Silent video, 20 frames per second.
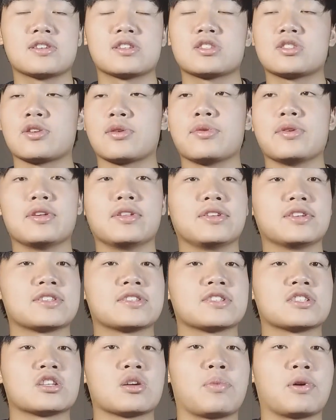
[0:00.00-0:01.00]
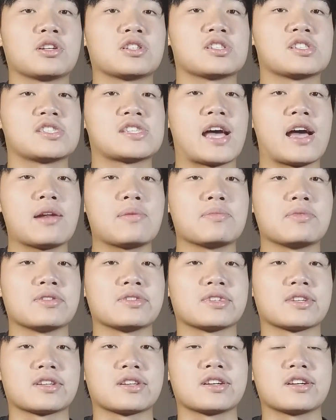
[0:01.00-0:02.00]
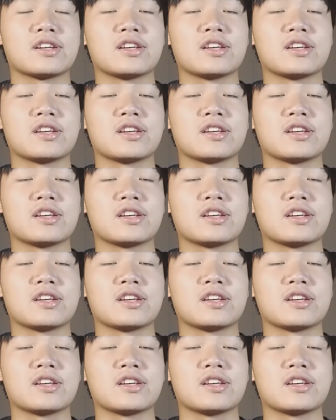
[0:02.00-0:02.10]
So he listens to a bunch of sad music.